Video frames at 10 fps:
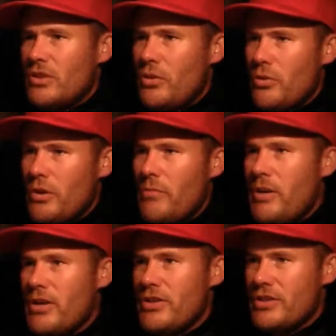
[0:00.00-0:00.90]
thought I
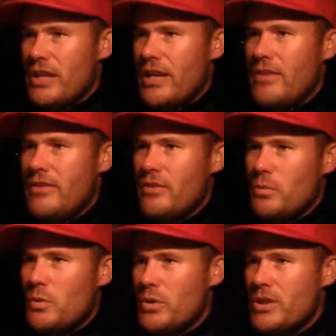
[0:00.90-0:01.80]
might just get to the
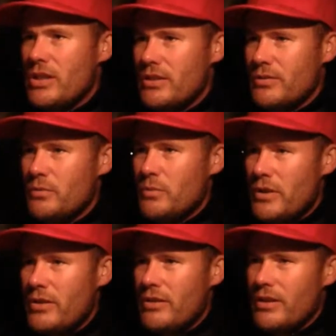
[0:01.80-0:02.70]
water
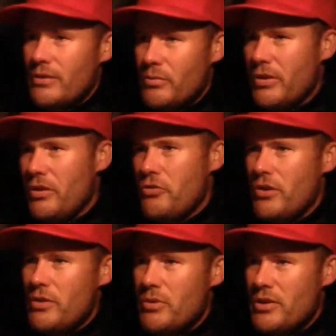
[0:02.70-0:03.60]
with the
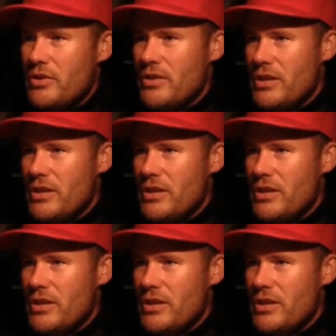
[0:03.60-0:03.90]
3-wood.